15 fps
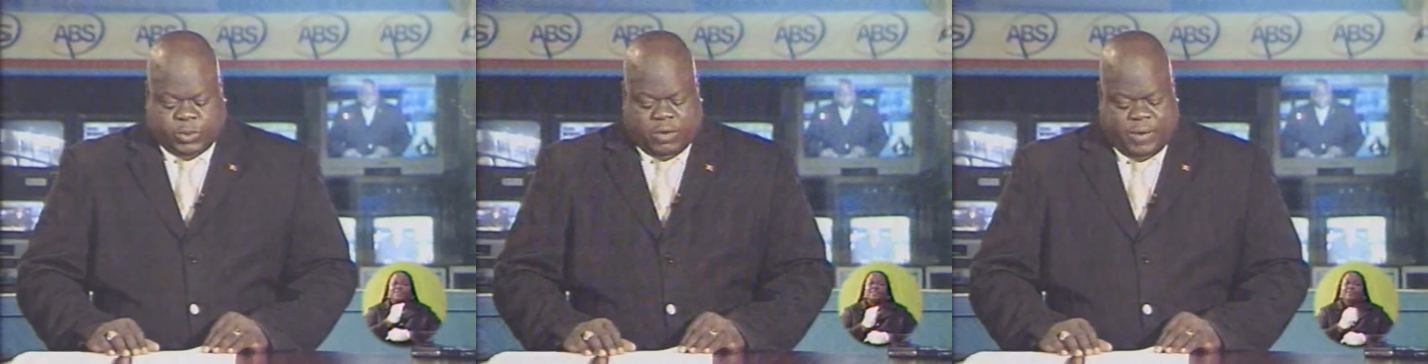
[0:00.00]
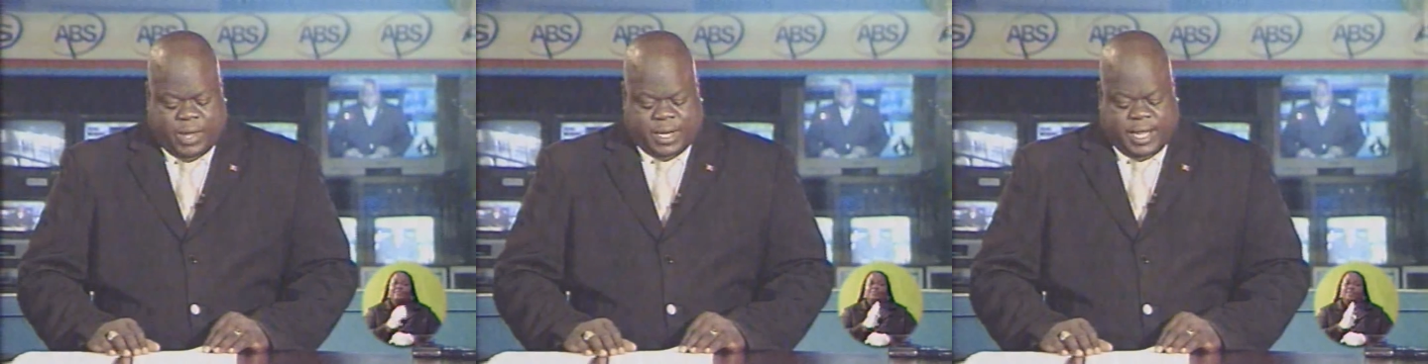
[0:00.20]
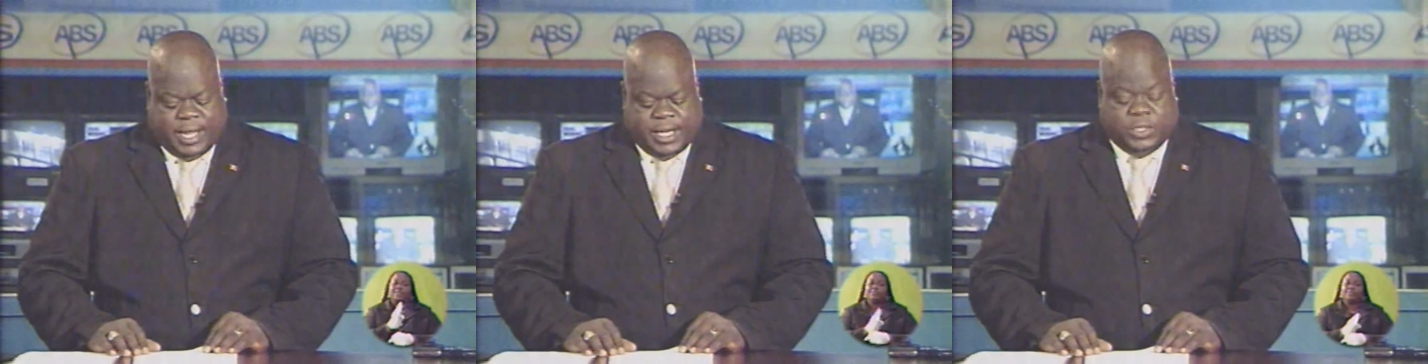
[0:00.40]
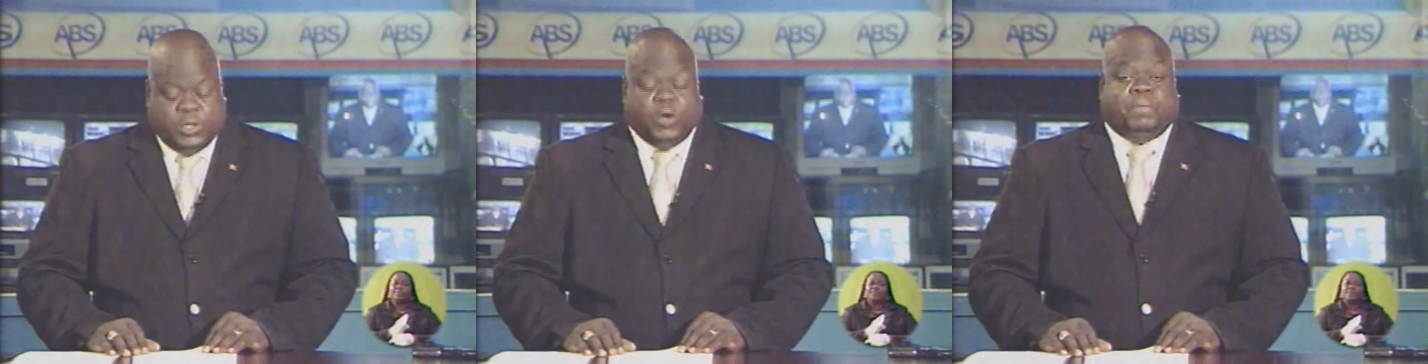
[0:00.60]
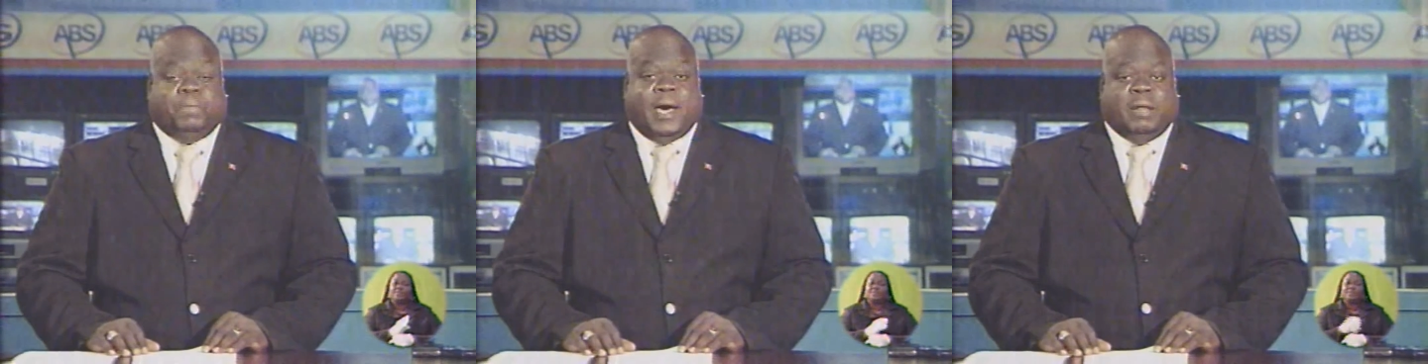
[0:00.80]
in a new
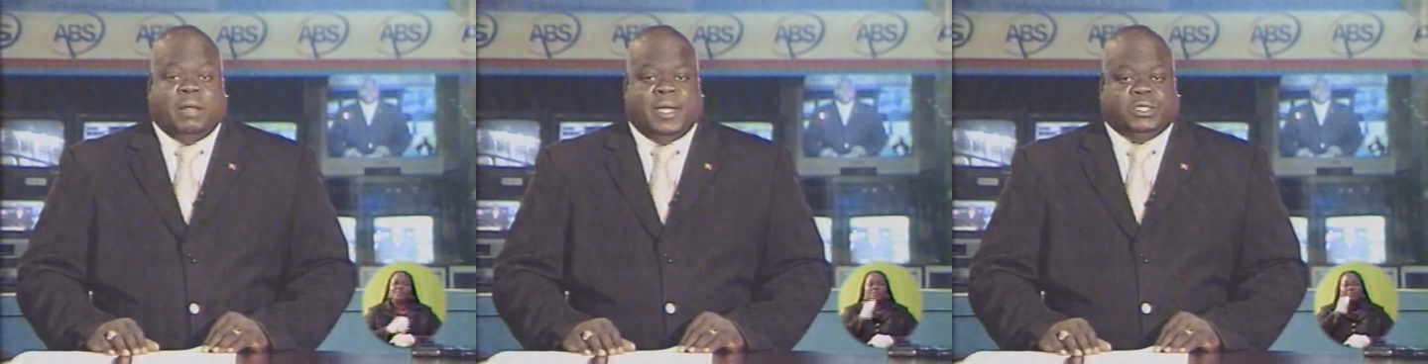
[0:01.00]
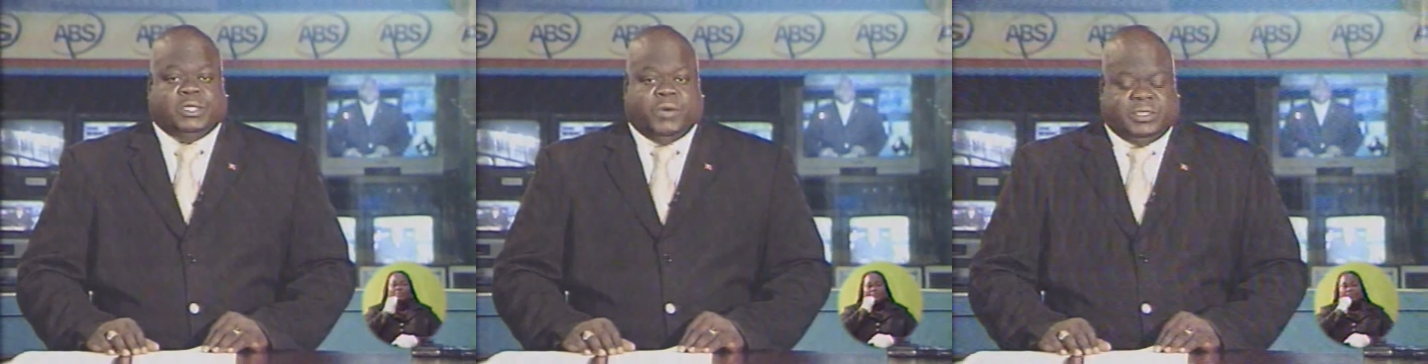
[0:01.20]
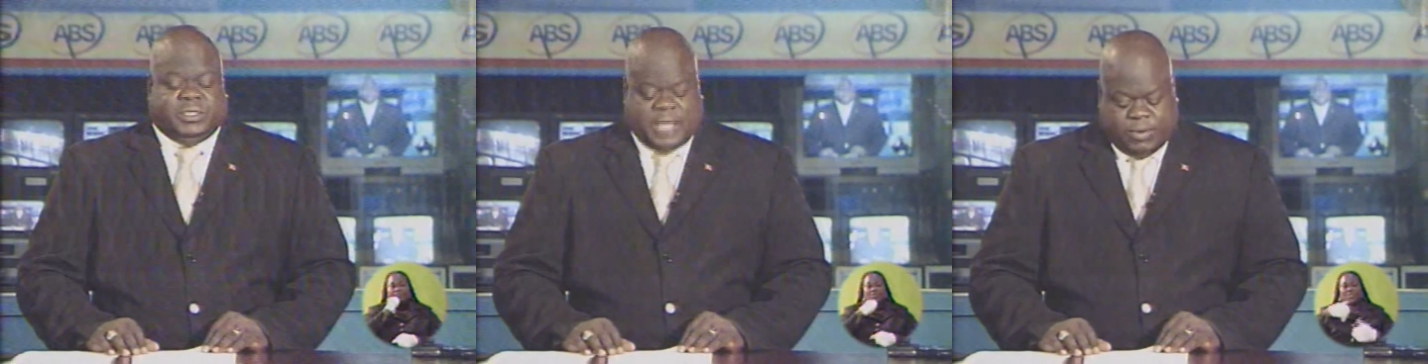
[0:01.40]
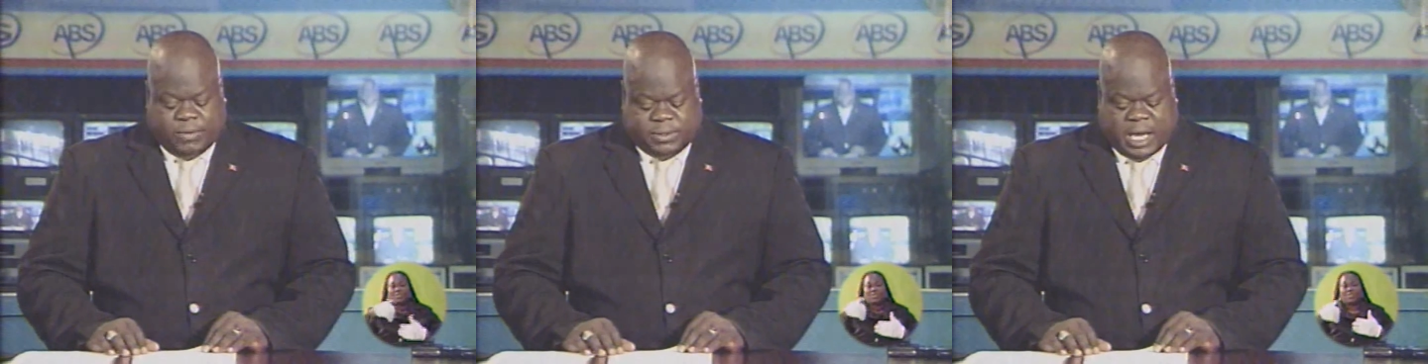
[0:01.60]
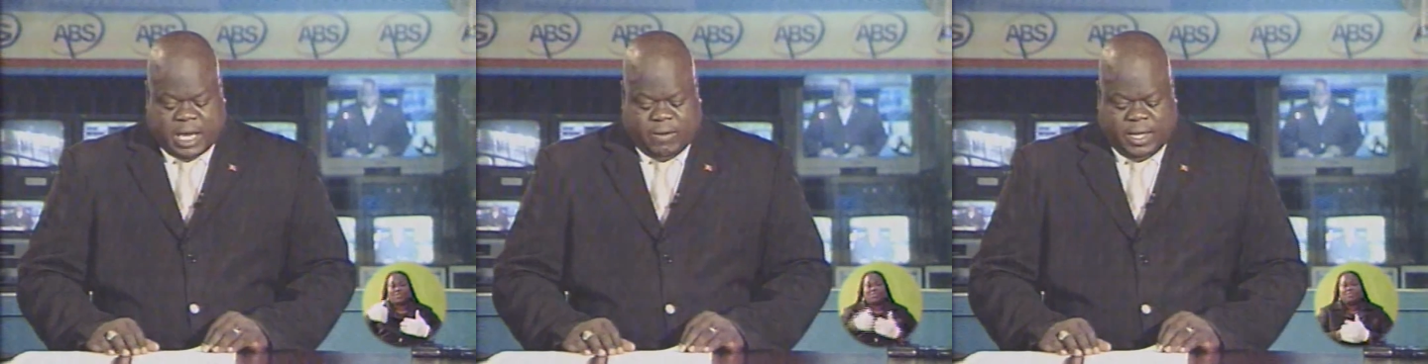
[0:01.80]
parliamentary
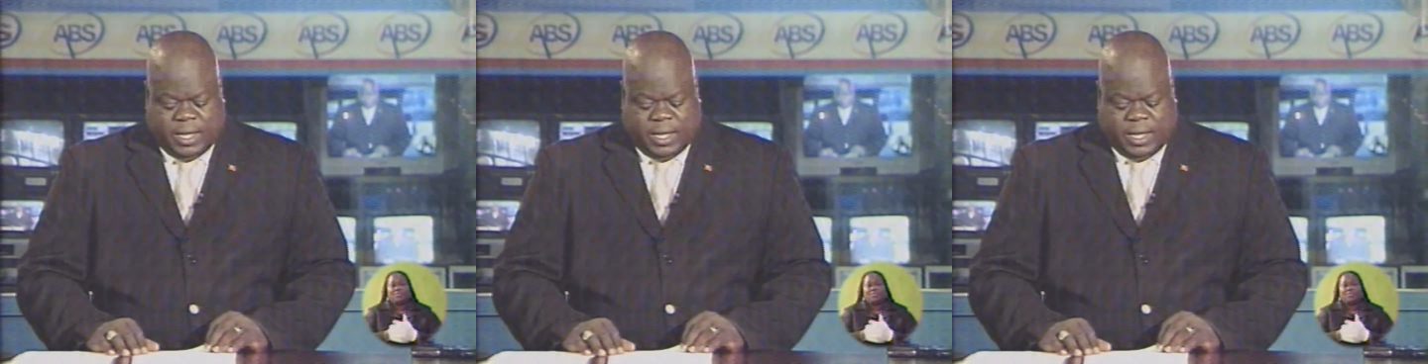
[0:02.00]
secretary